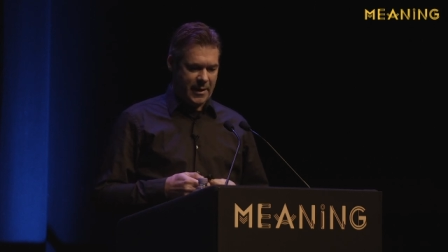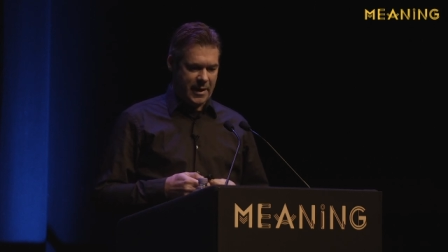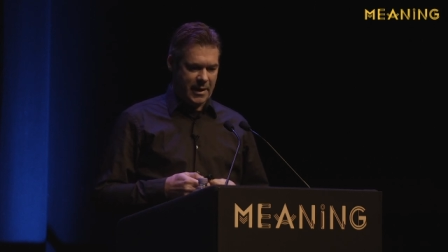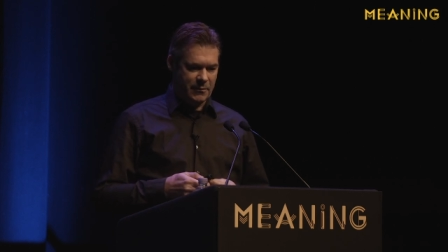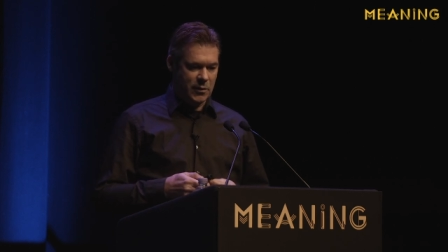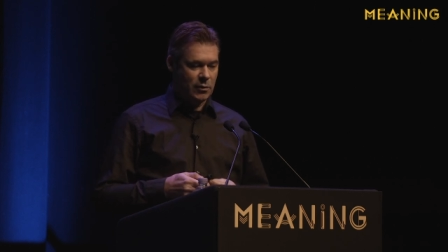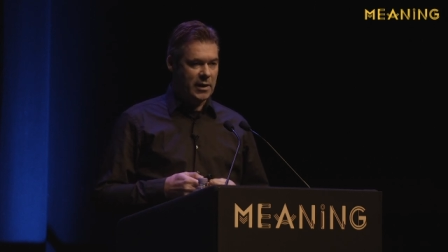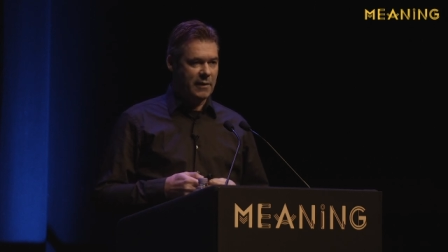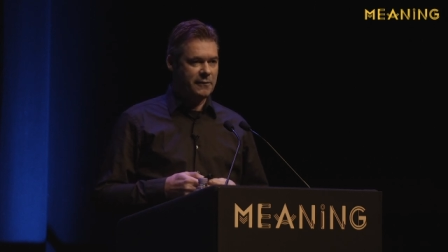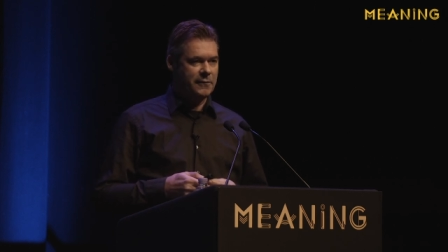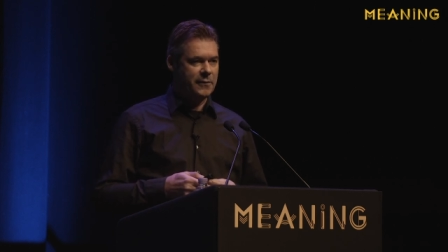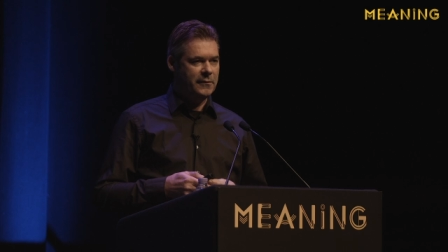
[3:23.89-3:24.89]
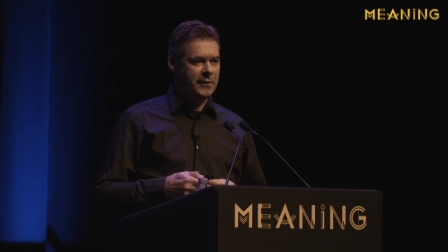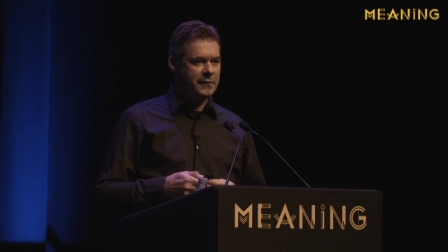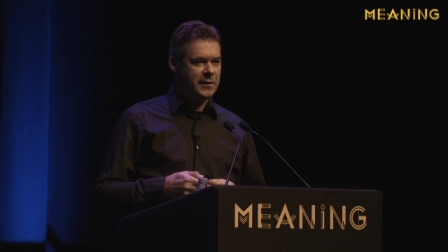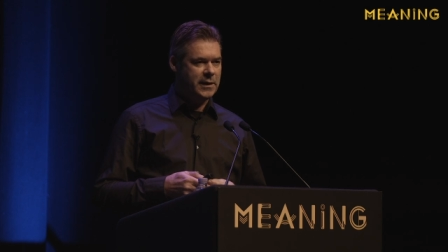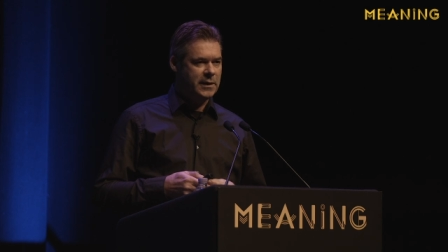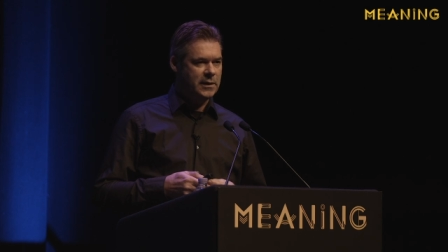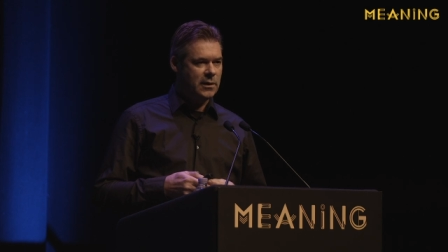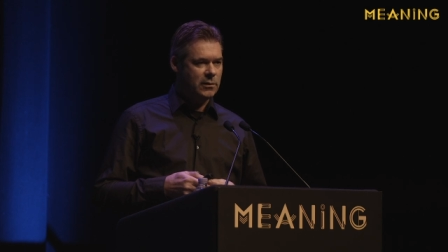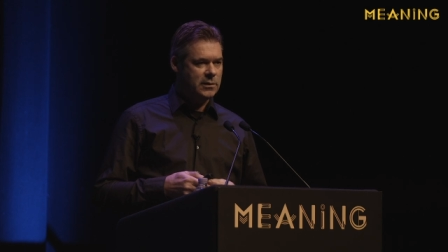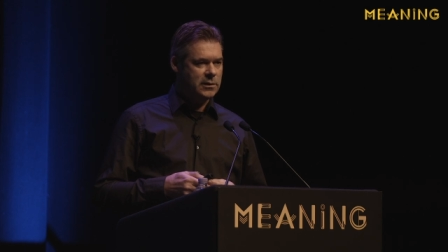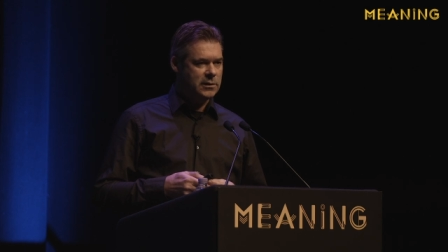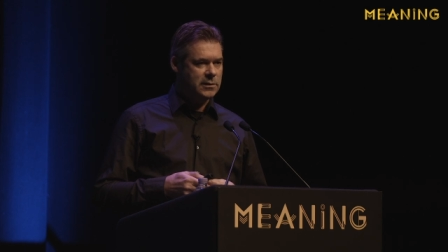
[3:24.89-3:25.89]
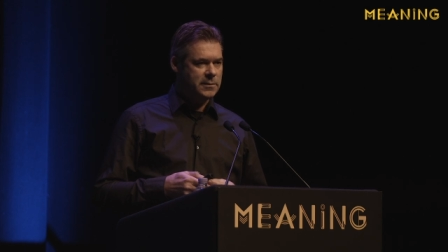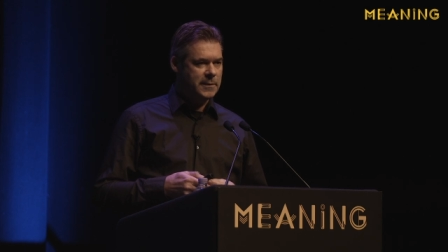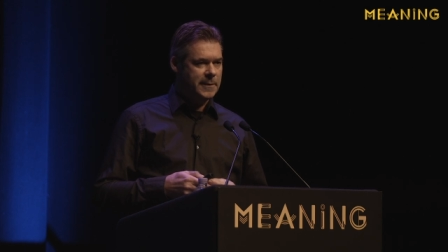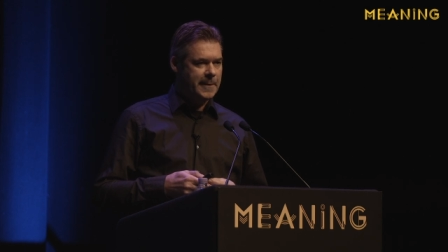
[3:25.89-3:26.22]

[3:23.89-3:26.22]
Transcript: Uh, we only have 15 coaches.